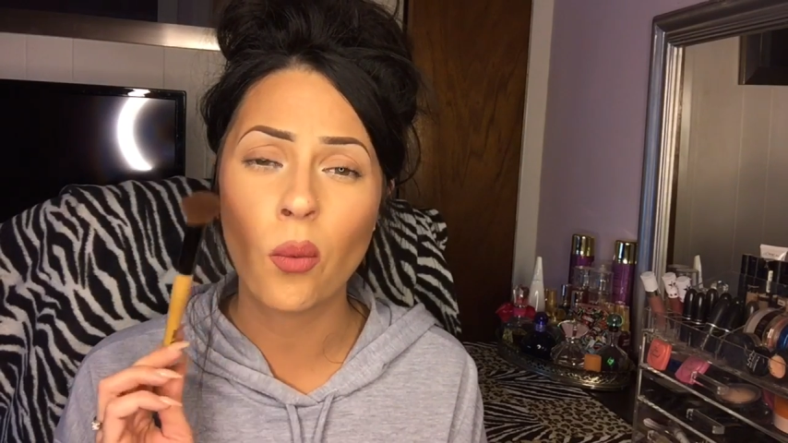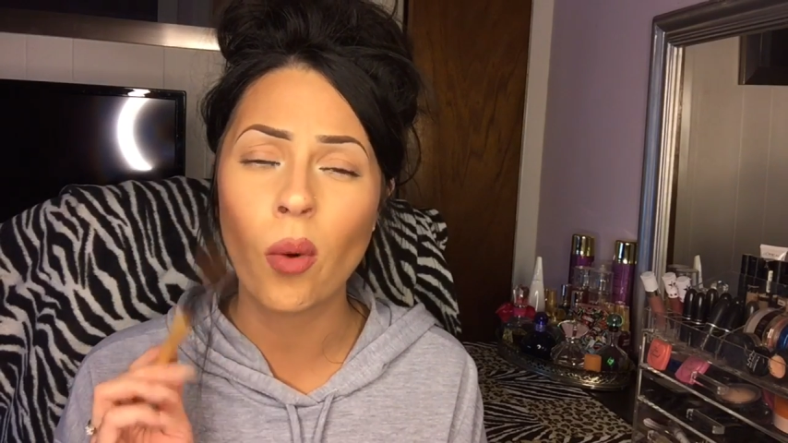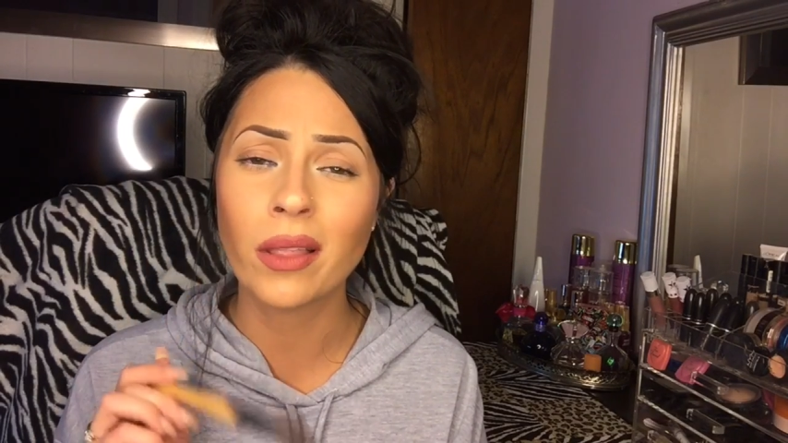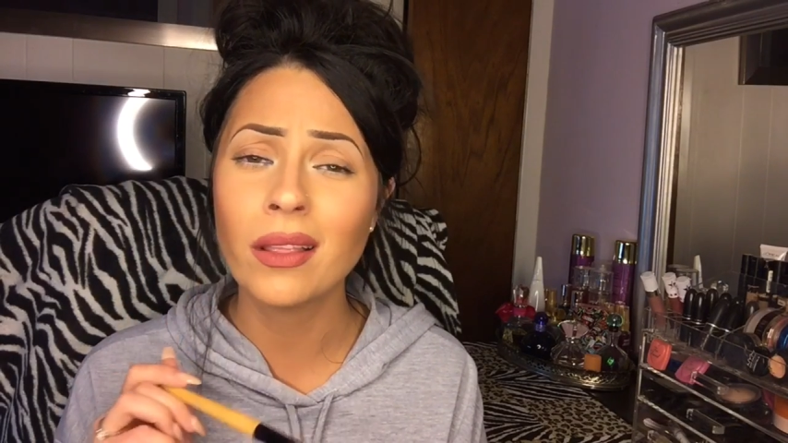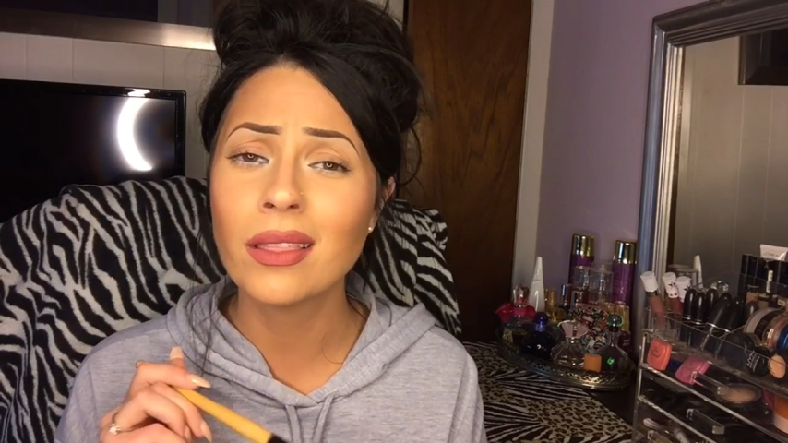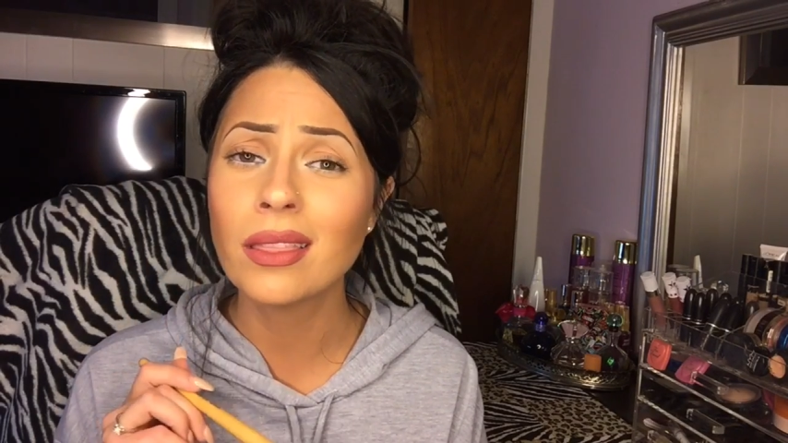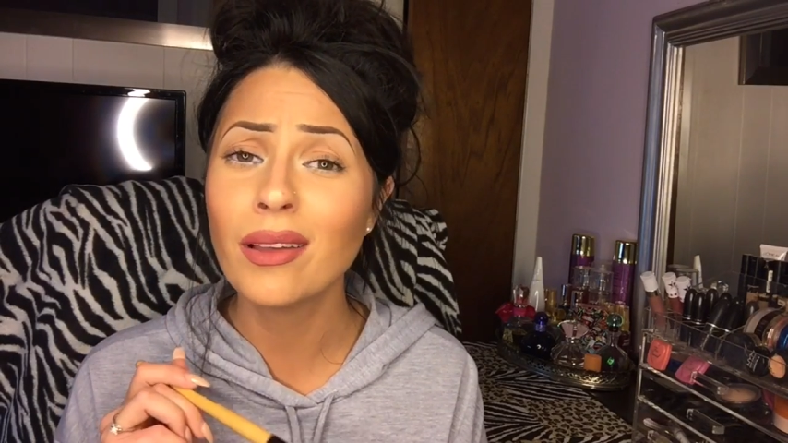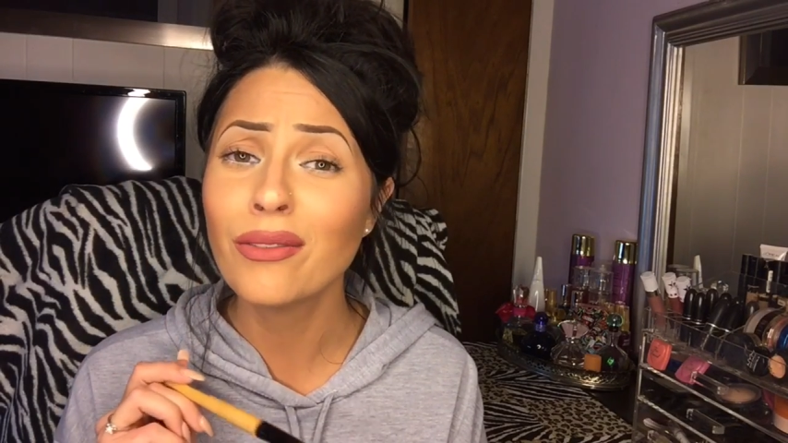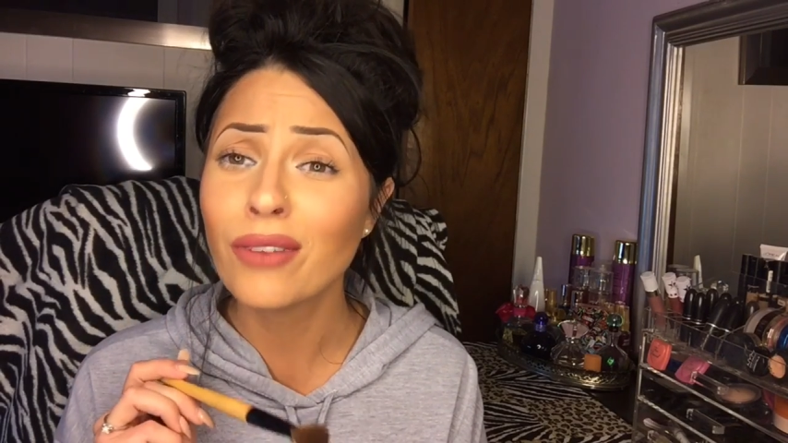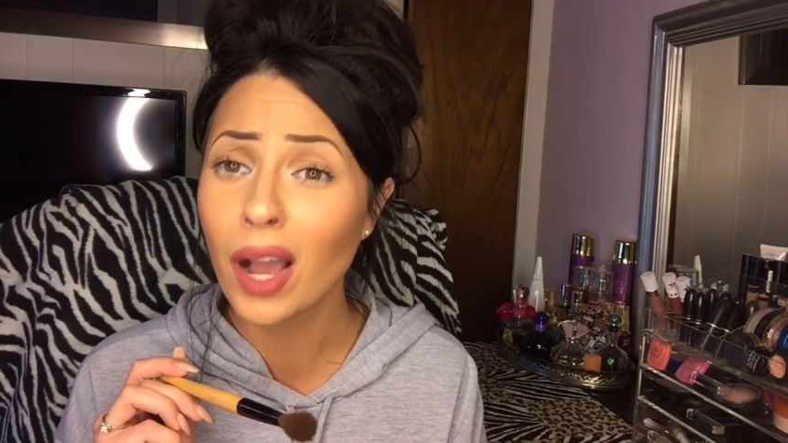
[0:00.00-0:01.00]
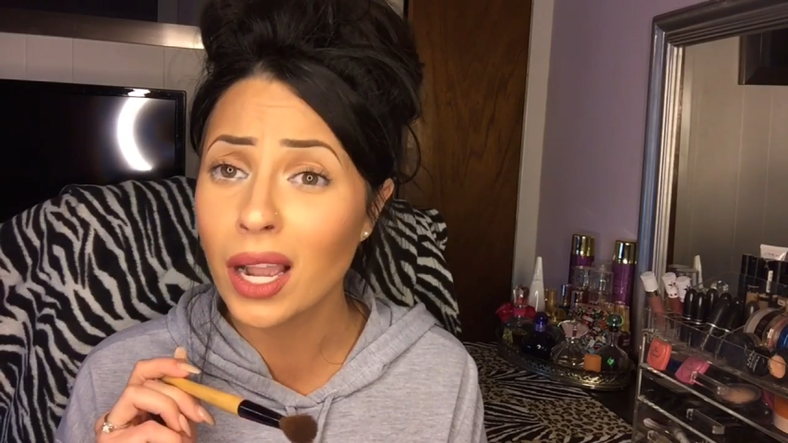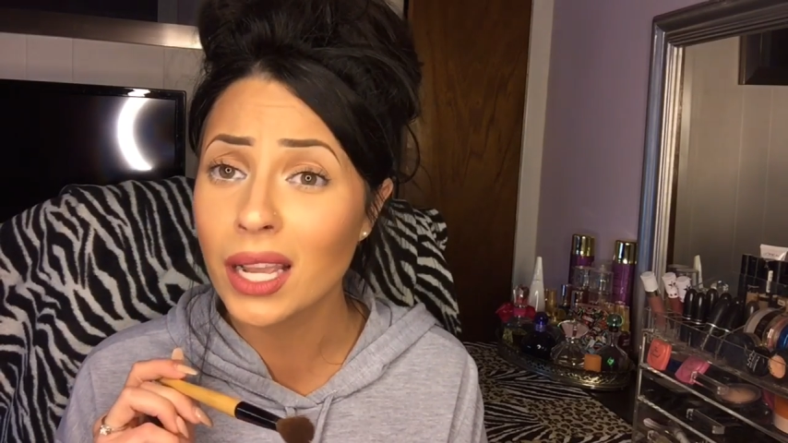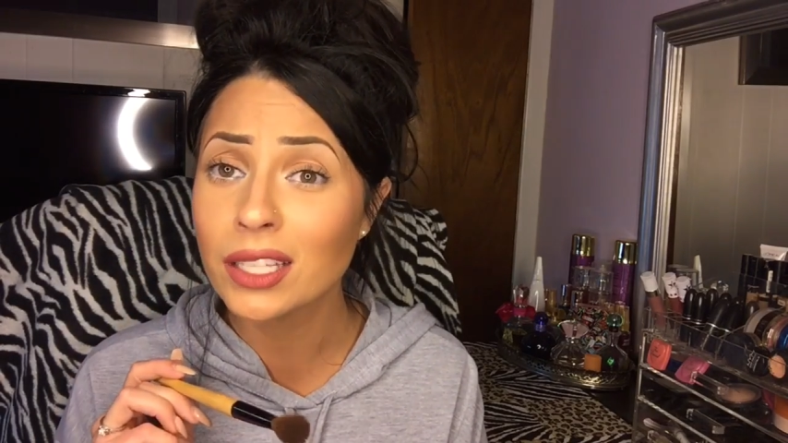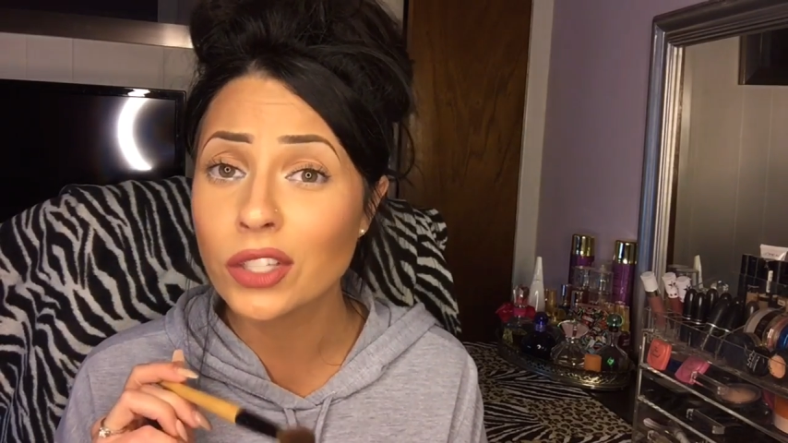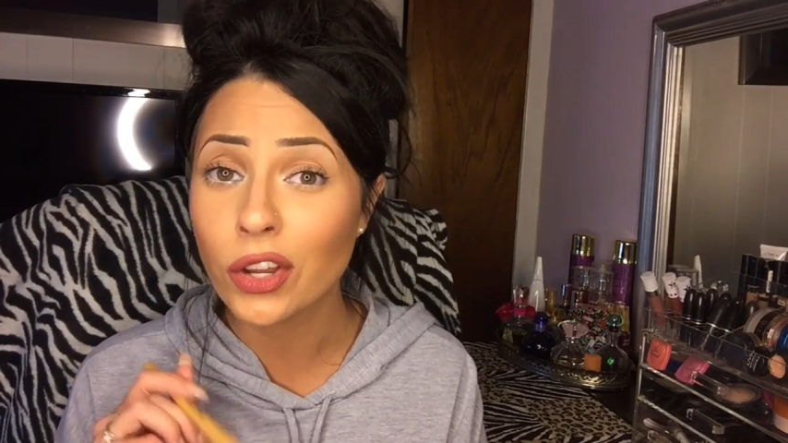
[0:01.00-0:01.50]
what the fuck
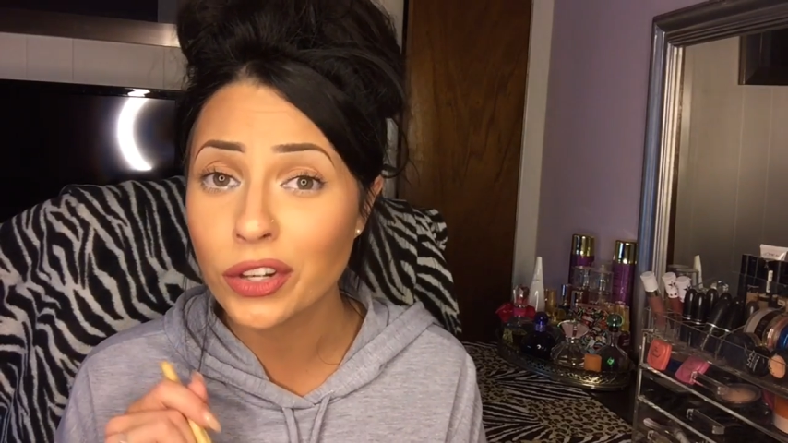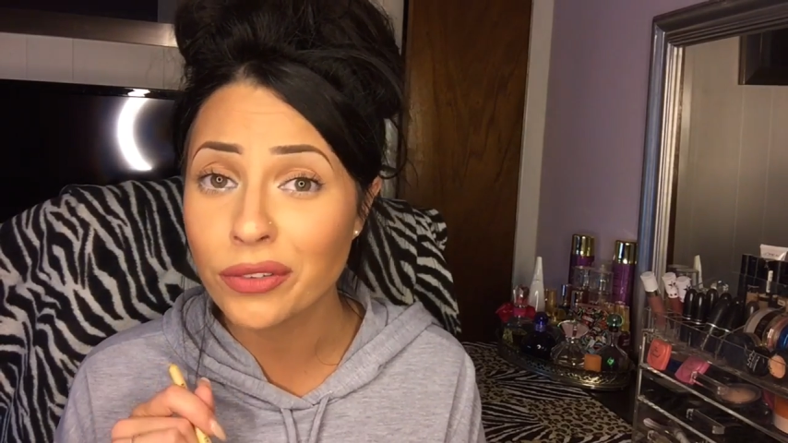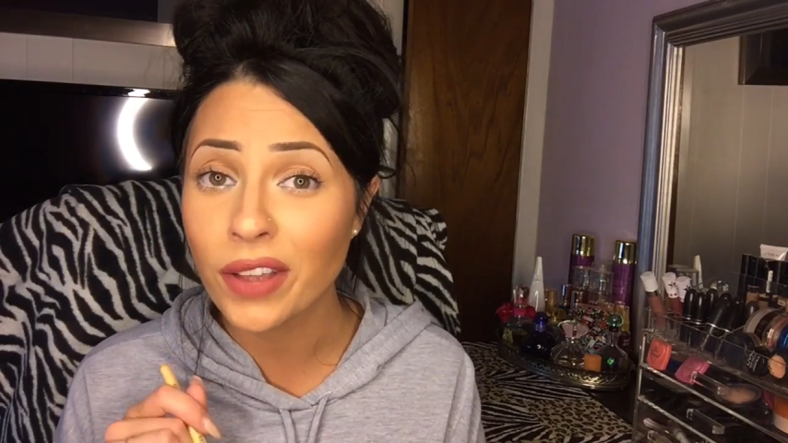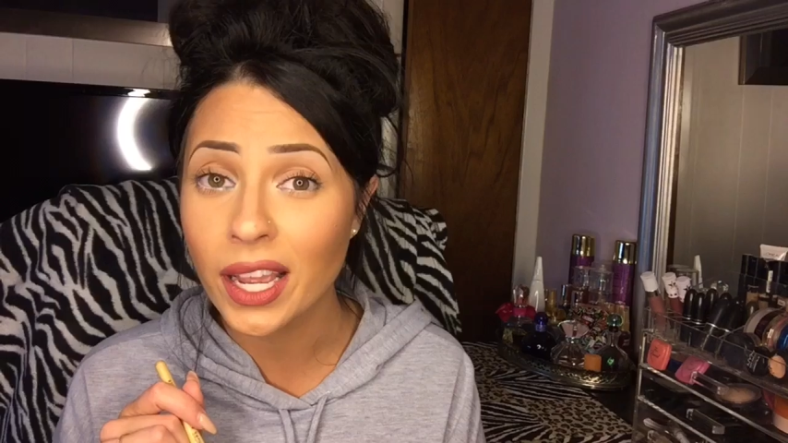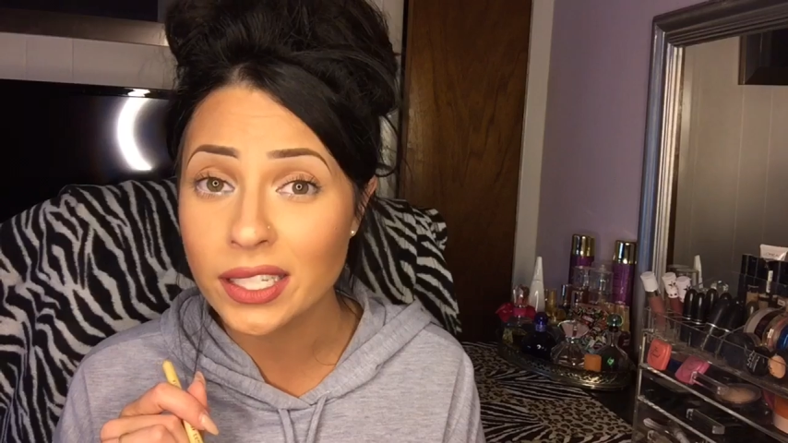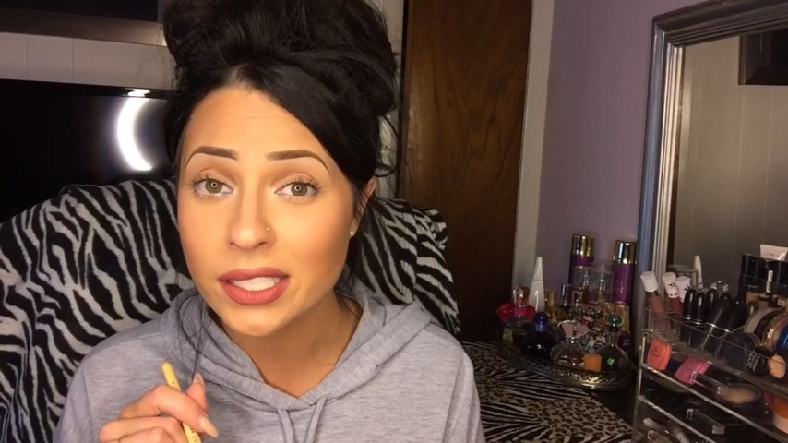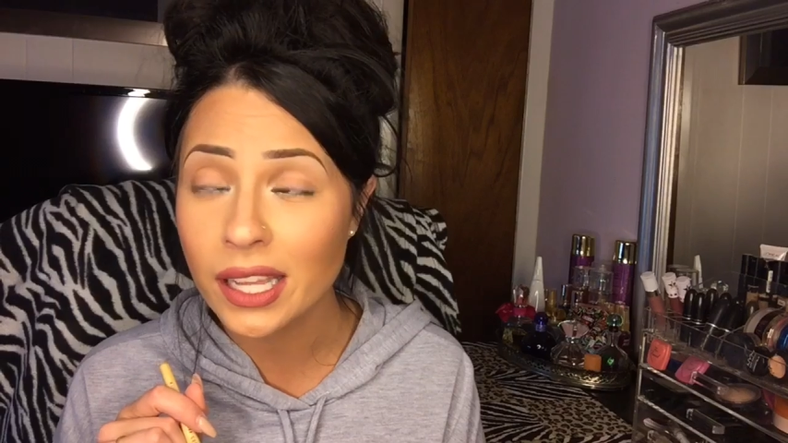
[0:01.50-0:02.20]
is on your face?